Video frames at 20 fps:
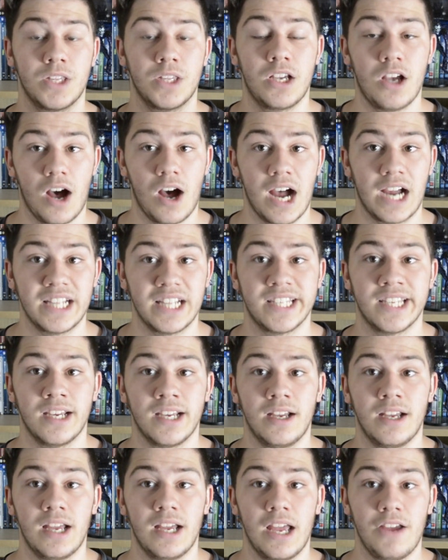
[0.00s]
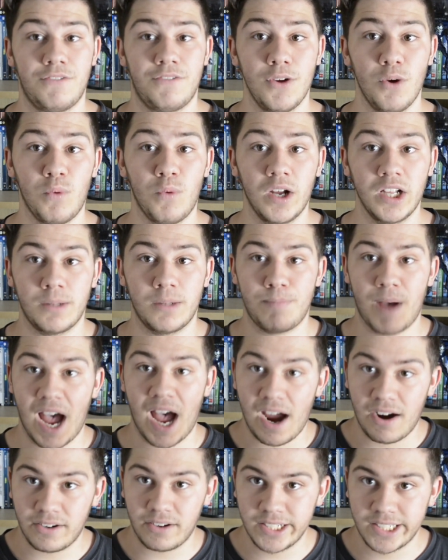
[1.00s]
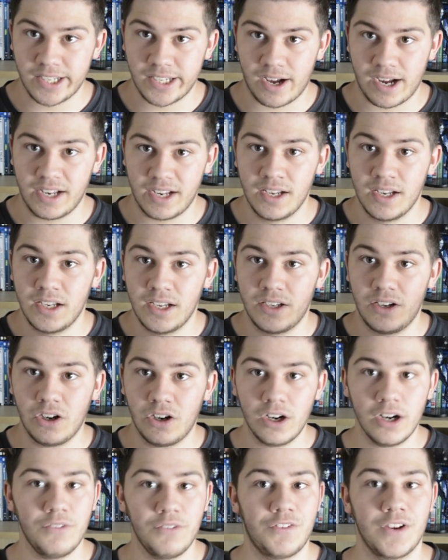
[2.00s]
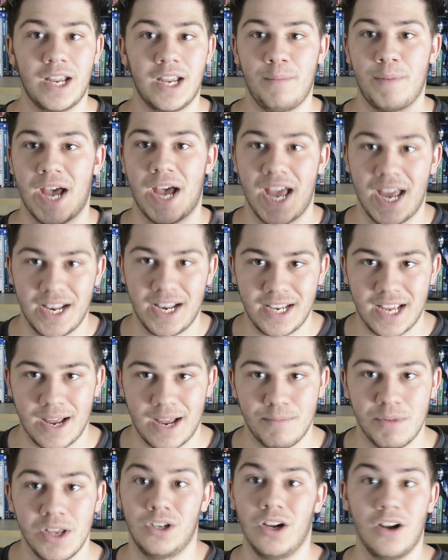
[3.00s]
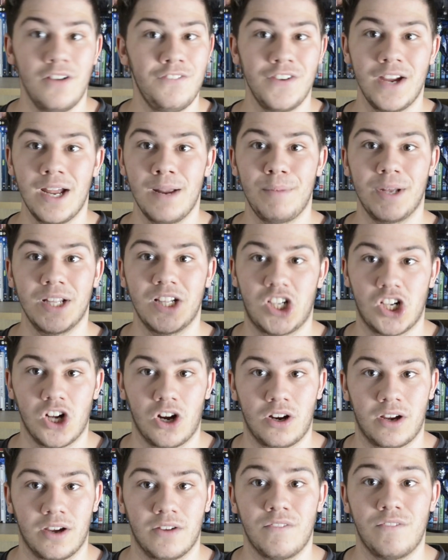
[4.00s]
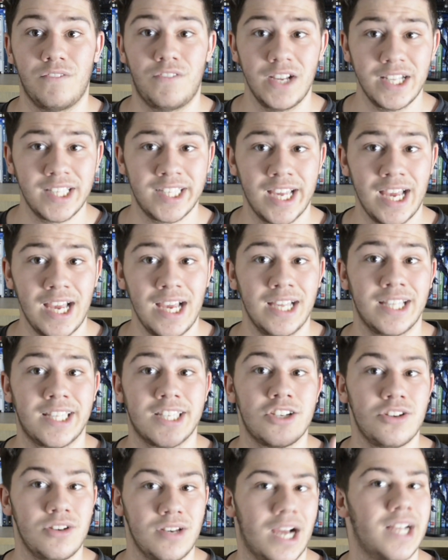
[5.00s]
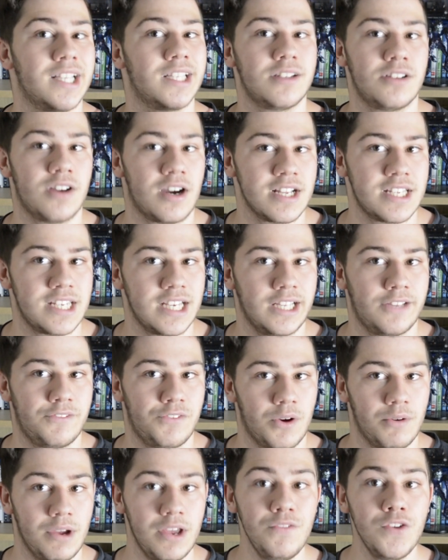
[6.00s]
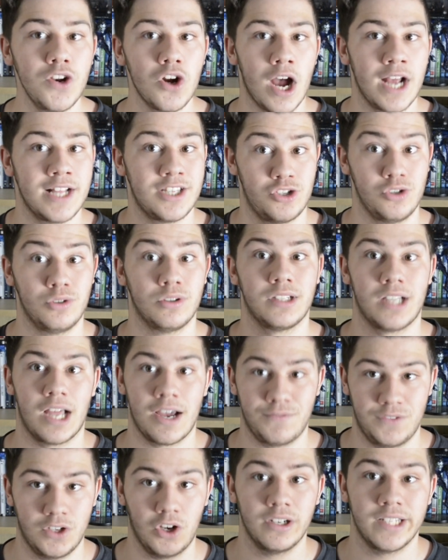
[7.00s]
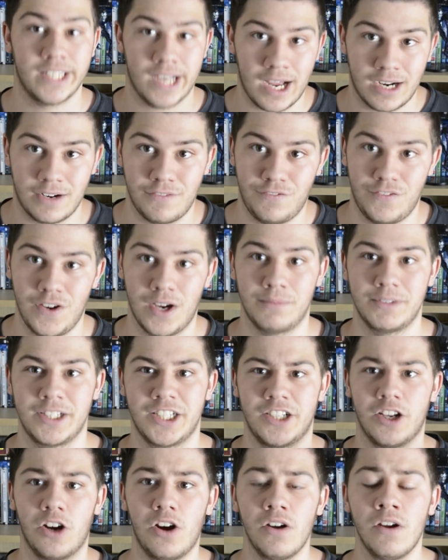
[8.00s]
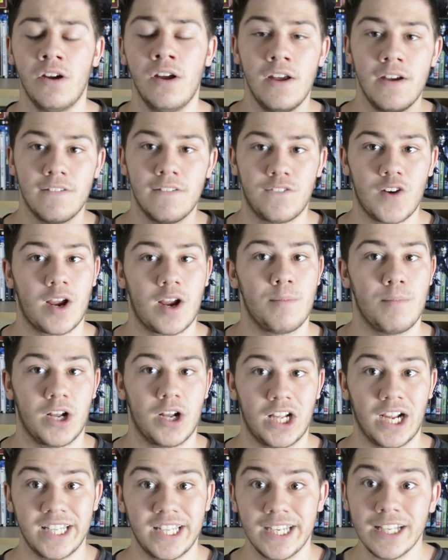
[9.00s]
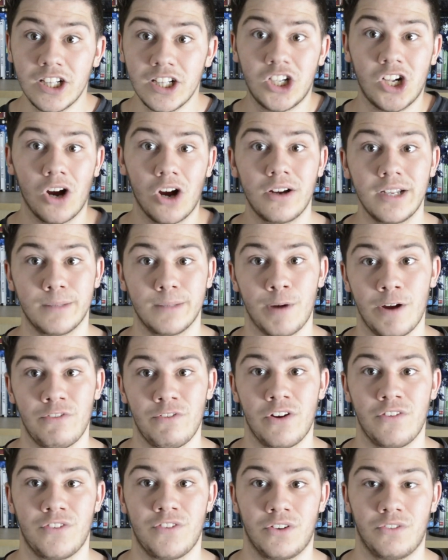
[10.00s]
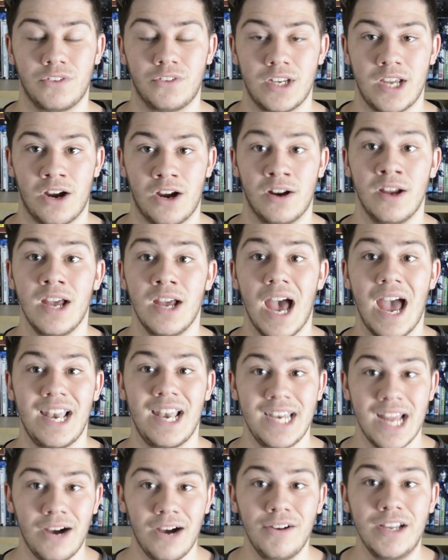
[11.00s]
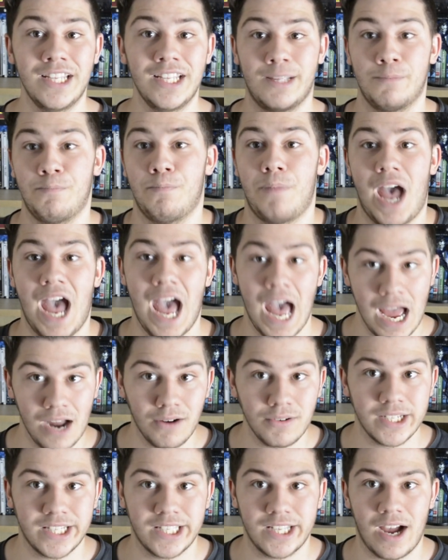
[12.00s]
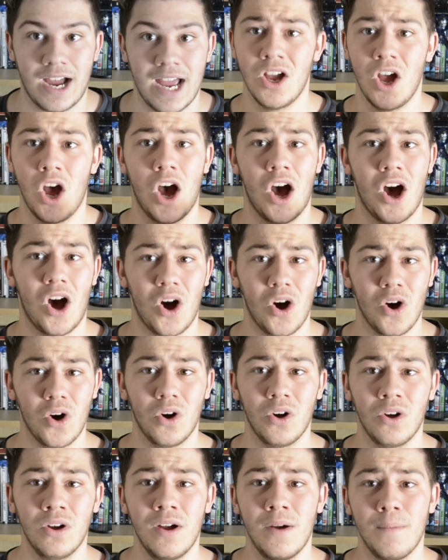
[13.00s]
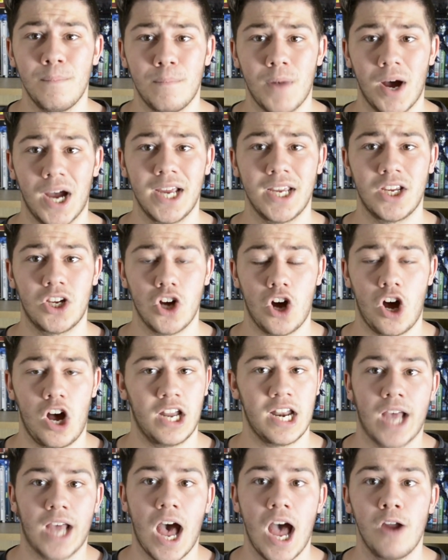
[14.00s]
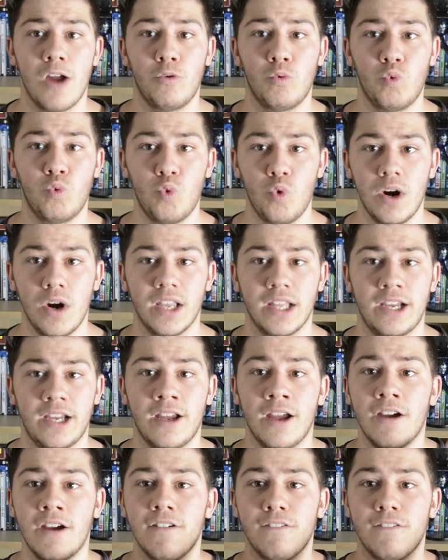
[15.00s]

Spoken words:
Guys, if you watch Parasite, you're going to forget about Endgame. You're going to forget about Joker. This is 2019's film, even though I do love those other films so freaking much. I said Joker's my favorite film of the year, and now it's Parasite. Oh my god, I really